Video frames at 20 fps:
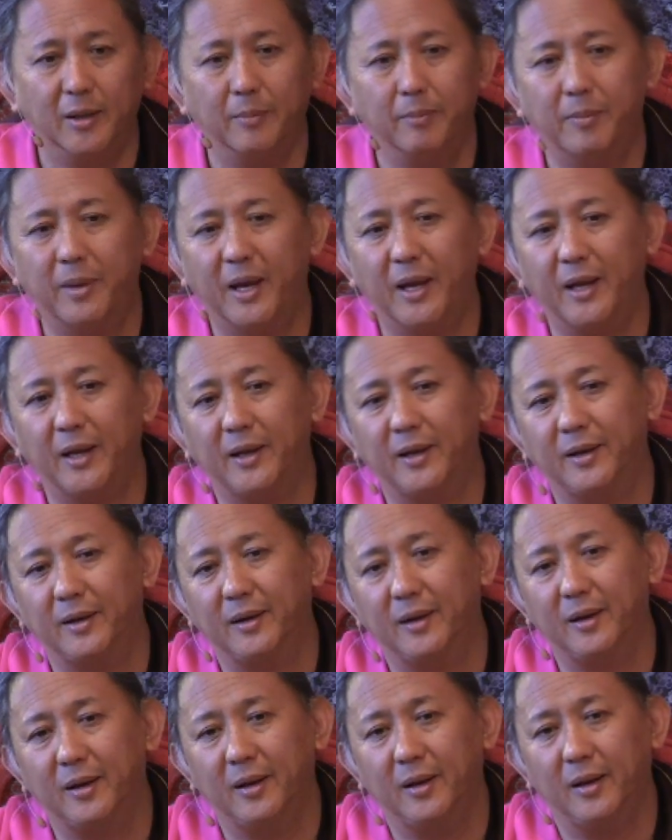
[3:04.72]
pain
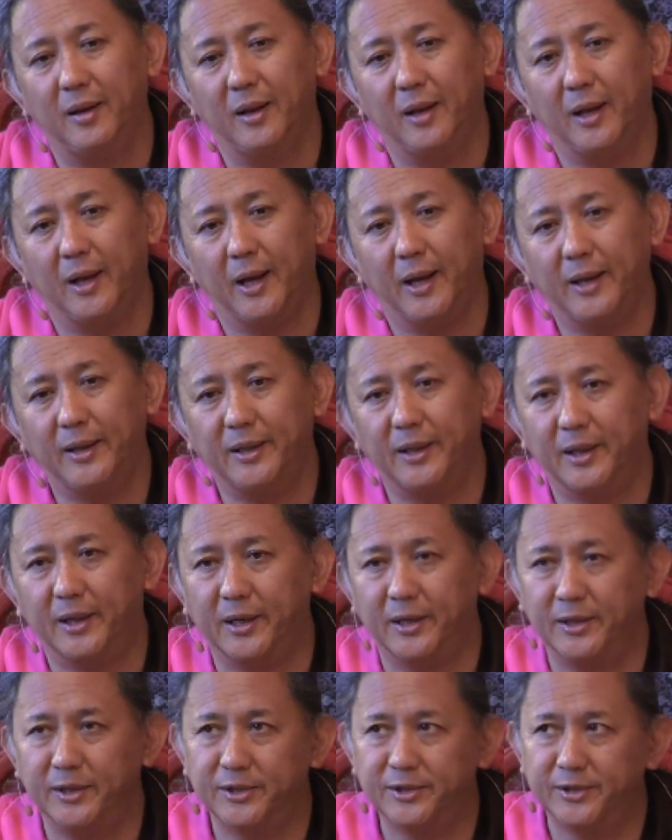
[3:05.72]
and the
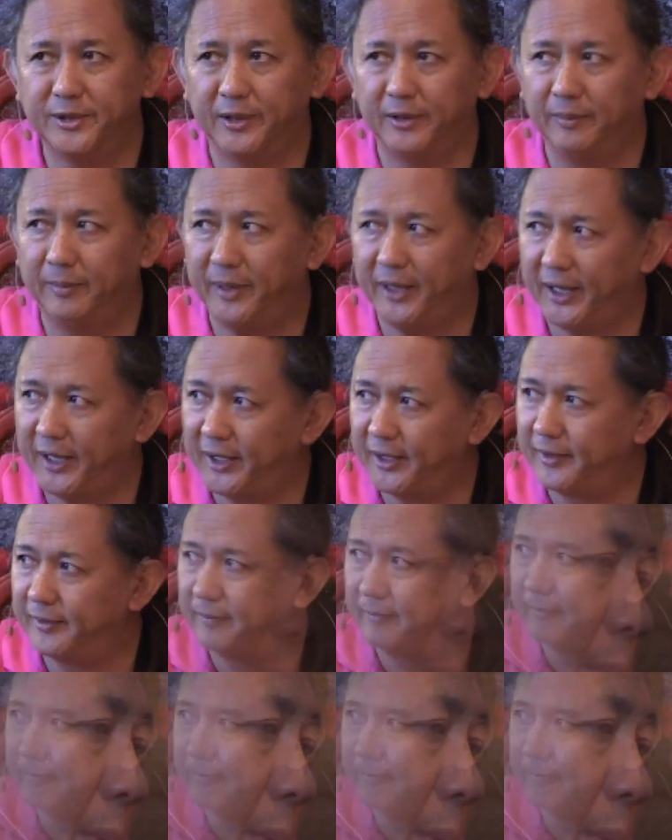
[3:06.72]
conditional pain.